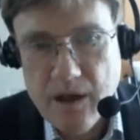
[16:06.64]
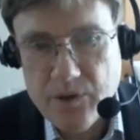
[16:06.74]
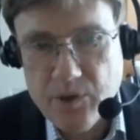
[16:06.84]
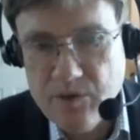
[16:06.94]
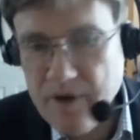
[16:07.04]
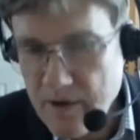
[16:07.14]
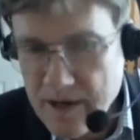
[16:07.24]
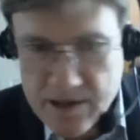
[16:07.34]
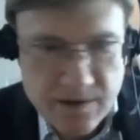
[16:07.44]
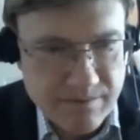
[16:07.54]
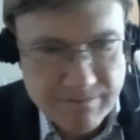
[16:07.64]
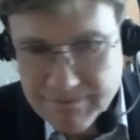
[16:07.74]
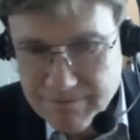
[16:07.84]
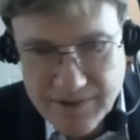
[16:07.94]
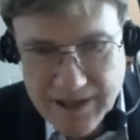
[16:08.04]
through various
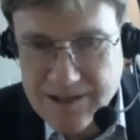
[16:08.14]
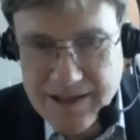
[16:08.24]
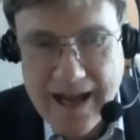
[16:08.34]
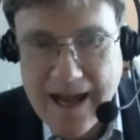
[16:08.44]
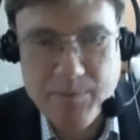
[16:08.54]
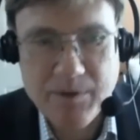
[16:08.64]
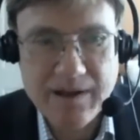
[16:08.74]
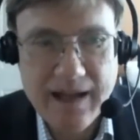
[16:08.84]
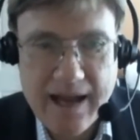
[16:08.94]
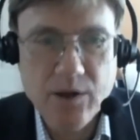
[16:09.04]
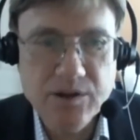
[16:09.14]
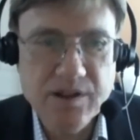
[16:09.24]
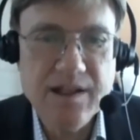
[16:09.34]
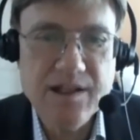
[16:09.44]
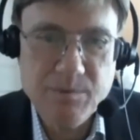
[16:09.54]
things that happened,
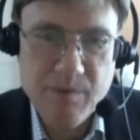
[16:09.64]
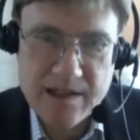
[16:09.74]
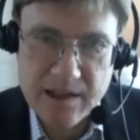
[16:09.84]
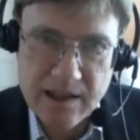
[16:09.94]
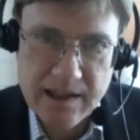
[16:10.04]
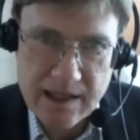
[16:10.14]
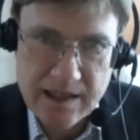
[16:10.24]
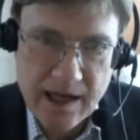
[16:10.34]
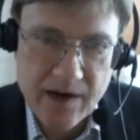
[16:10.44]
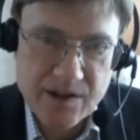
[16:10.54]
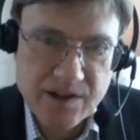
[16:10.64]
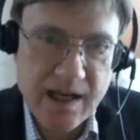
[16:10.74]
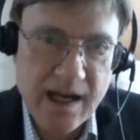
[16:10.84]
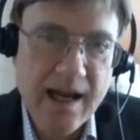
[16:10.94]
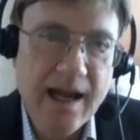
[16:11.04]
Angleton is basically kicked out of the
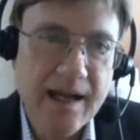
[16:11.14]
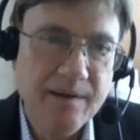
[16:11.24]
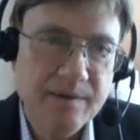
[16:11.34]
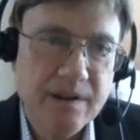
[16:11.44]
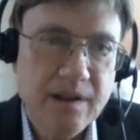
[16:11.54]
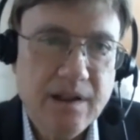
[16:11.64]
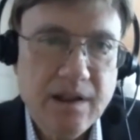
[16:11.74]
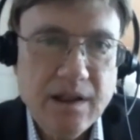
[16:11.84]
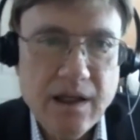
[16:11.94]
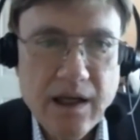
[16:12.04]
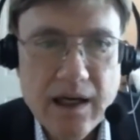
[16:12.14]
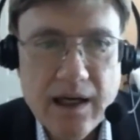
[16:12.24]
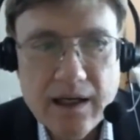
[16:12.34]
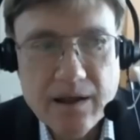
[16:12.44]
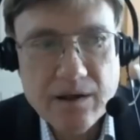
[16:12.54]
CIA.
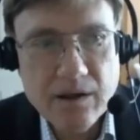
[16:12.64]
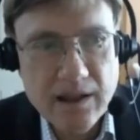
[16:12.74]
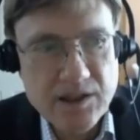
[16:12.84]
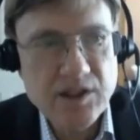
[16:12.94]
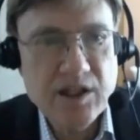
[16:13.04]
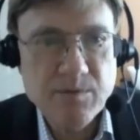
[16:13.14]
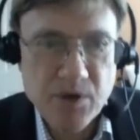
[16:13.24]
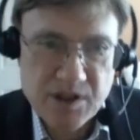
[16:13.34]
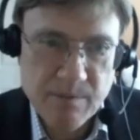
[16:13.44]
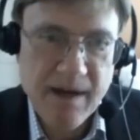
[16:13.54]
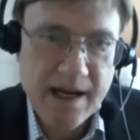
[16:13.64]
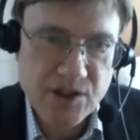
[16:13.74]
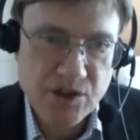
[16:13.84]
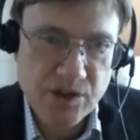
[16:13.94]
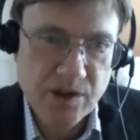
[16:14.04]
Golitsyn is put to
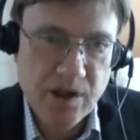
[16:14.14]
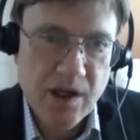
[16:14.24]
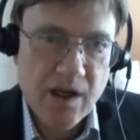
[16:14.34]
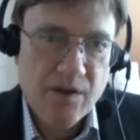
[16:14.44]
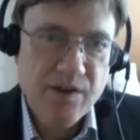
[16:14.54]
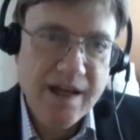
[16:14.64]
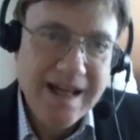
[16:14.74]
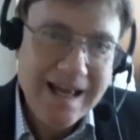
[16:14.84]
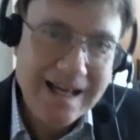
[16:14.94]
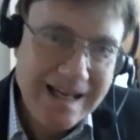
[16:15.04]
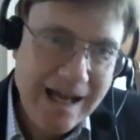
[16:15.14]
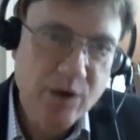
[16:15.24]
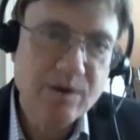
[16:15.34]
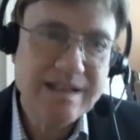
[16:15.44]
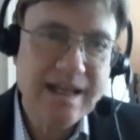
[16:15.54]
pasture. The
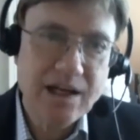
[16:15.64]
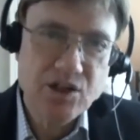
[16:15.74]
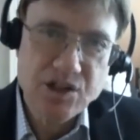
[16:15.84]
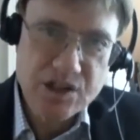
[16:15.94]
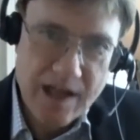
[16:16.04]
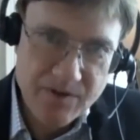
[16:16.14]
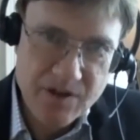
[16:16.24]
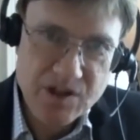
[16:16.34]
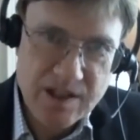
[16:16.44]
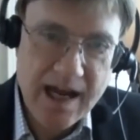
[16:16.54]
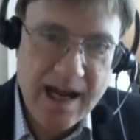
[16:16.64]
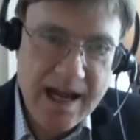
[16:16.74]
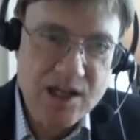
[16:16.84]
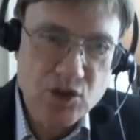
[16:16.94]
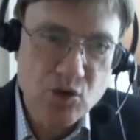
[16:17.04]
counterintelligence staff of the
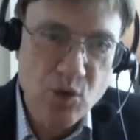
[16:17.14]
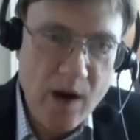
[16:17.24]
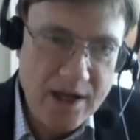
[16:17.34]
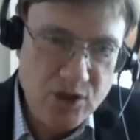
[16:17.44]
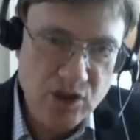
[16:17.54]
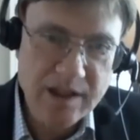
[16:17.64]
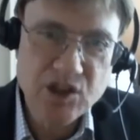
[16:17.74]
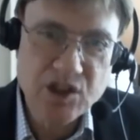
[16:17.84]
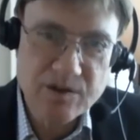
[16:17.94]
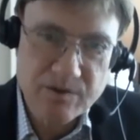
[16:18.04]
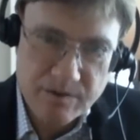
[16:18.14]
CIA is gradually just